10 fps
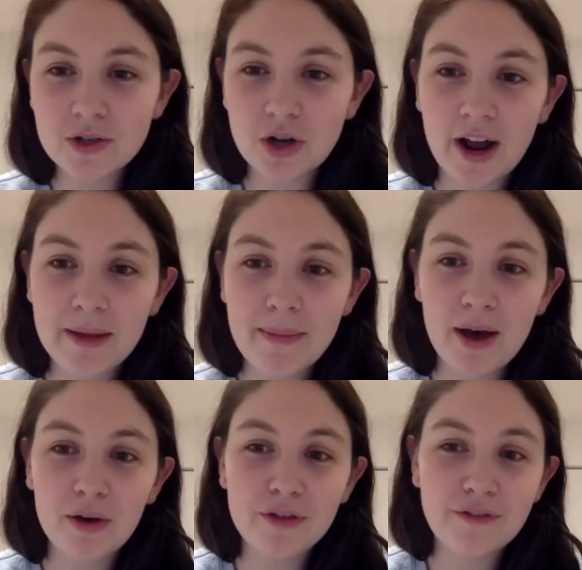dry
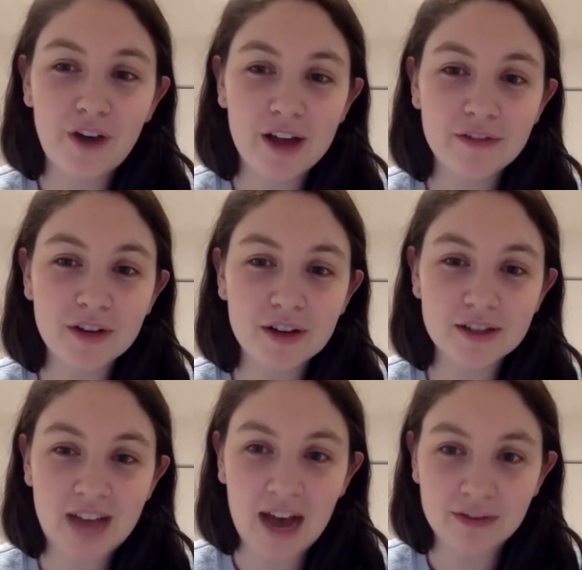mouth 5 years
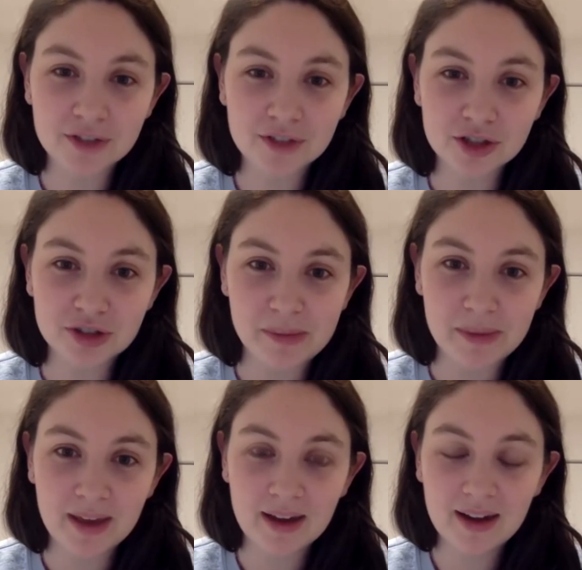after
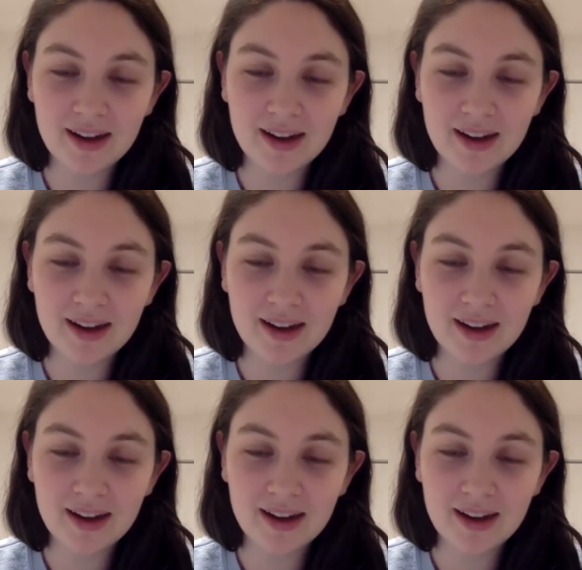treatment?